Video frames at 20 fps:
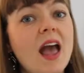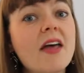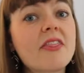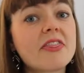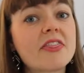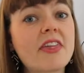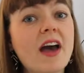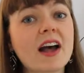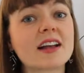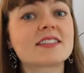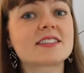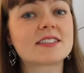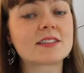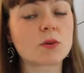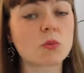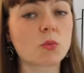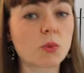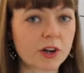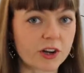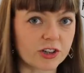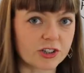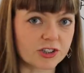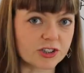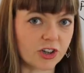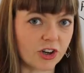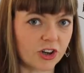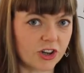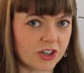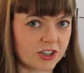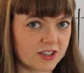And that's the winner's
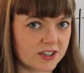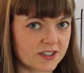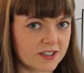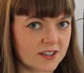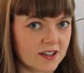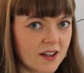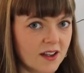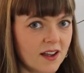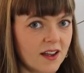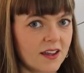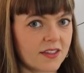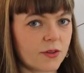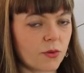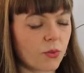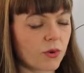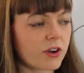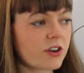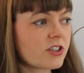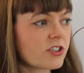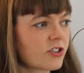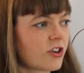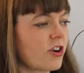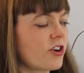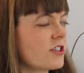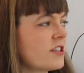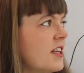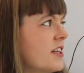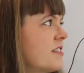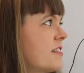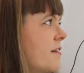curse. The winner's
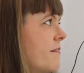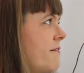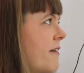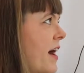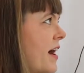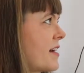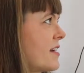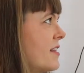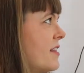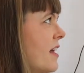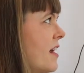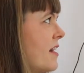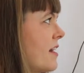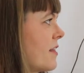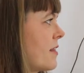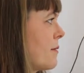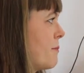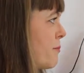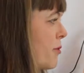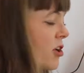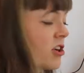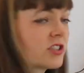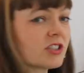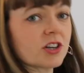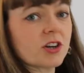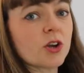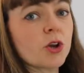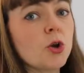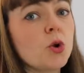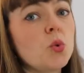curse is the fact that the
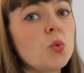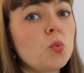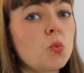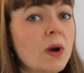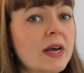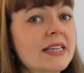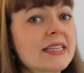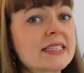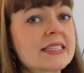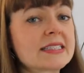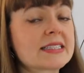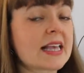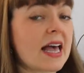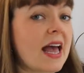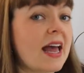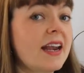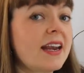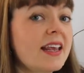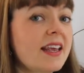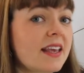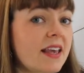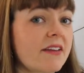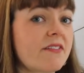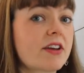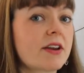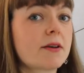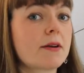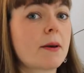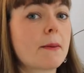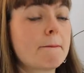person who wins any
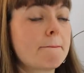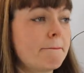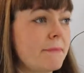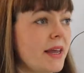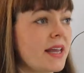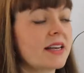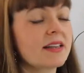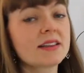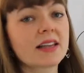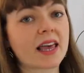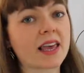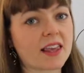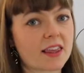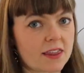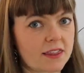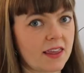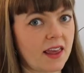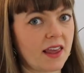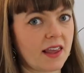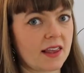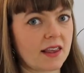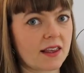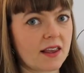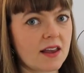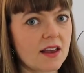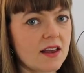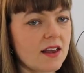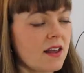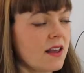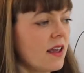given bid like
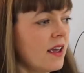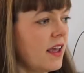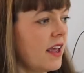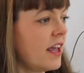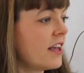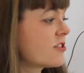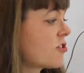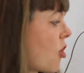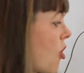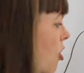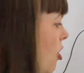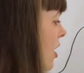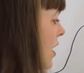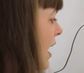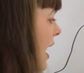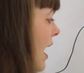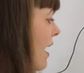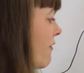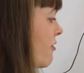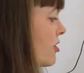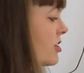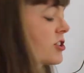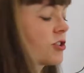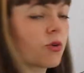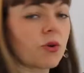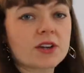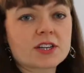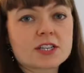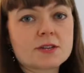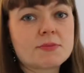thing is on average
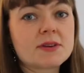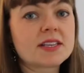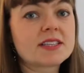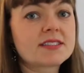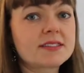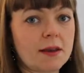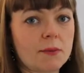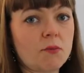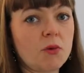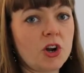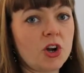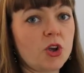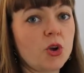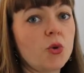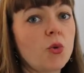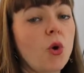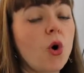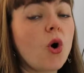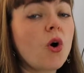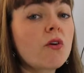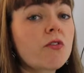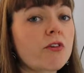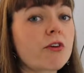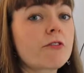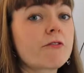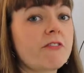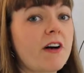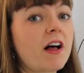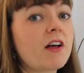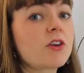going to be someone who
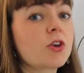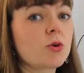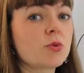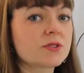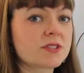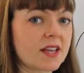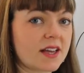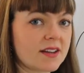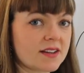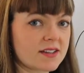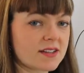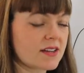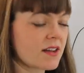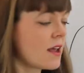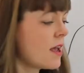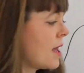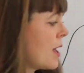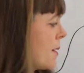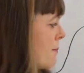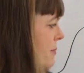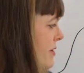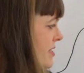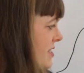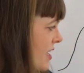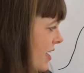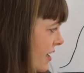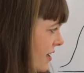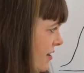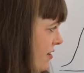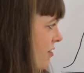overvalues it,
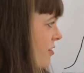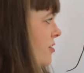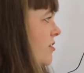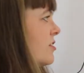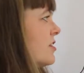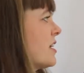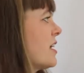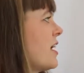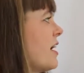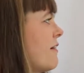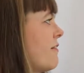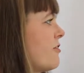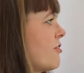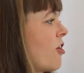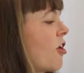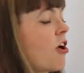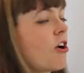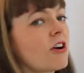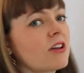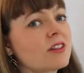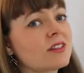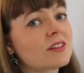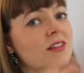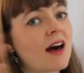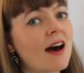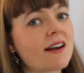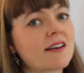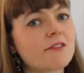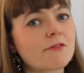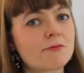particularly if there are a
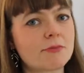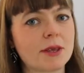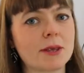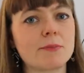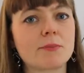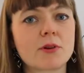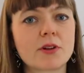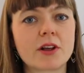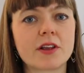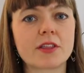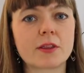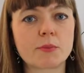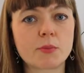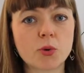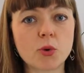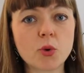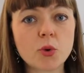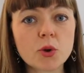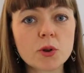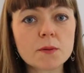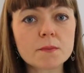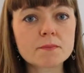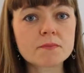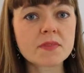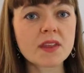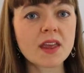lot of people in the pool.